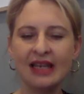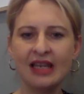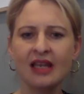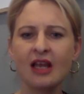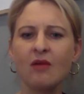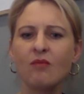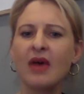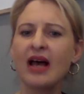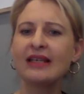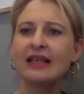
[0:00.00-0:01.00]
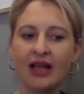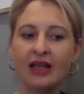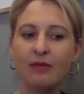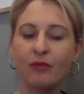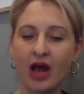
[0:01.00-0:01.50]
Lindi,
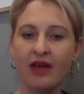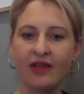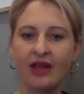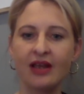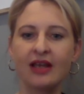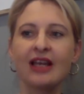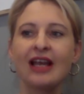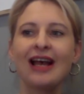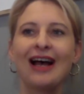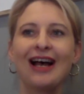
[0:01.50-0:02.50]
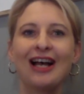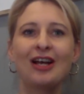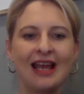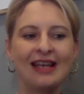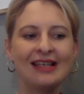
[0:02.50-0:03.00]
my brother,
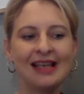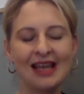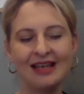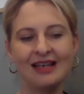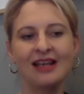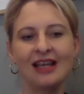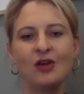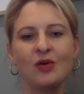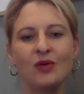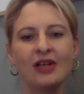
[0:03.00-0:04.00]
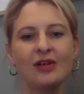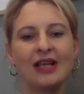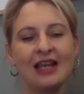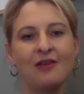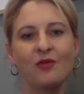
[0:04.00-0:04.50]
at, at his end, he
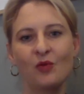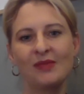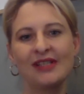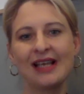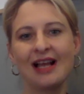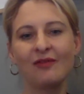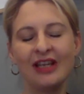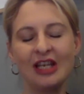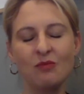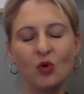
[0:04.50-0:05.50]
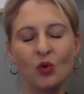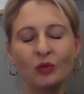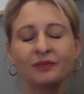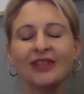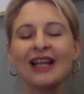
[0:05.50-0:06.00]
couldn't care for himself
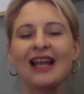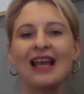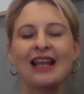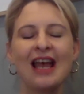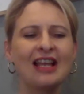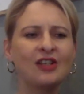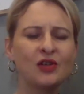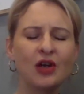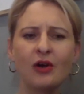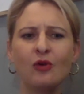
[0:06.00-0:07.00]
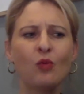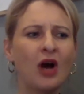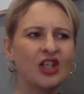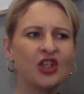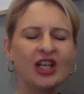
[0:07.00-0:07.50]
anymore and I had to
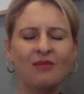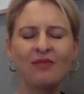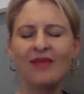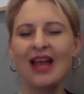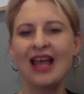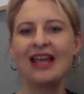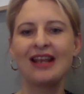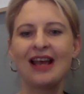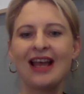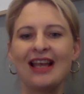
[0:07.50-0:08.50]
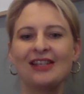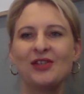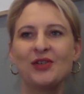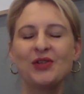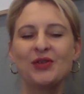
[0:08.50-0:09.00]
go and wash him and I
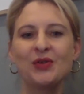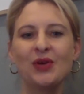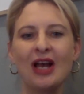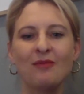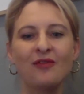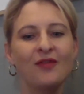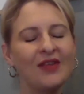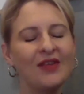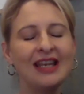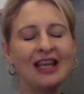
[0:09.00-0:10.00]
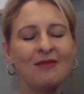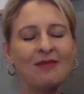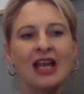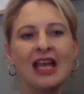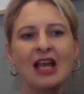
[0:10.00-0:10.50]
had to um,
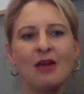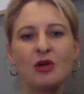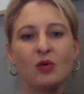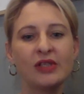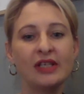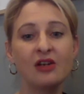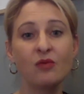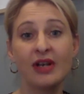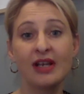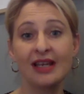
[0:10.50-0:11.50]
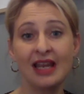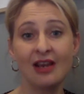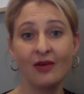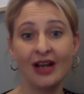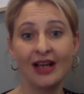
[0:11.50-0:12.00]
feed him because he didn't
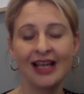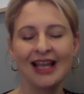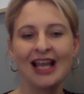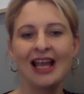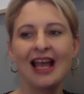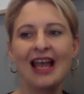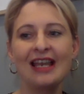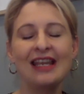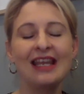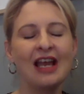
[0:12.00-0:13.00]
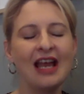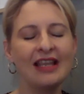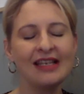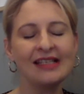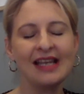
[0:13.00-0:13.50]
want a carer.
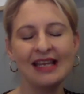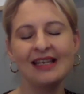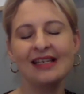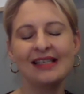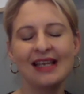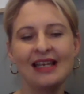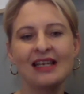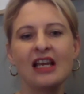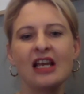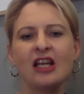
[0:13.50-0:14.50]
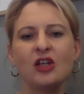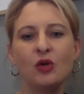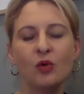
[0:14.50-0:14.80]
And at this end, he said,